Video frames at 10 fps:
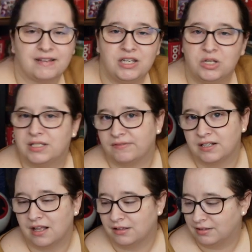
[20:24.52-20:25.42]
you have to use different
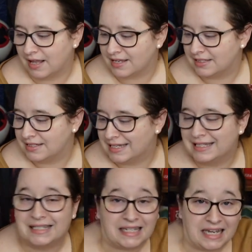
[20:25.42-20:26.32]
colored glasses to
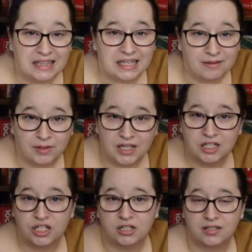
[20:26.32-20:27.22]
see the
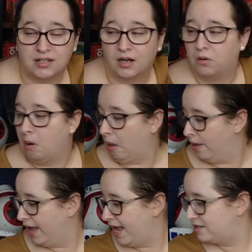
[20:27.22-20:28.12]
image. So
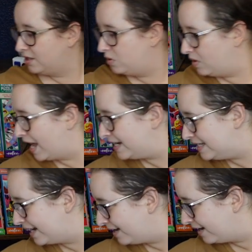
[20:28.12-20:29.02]
it's a cool
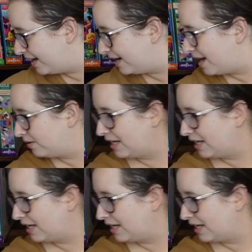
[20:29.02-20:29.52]
idea and I'll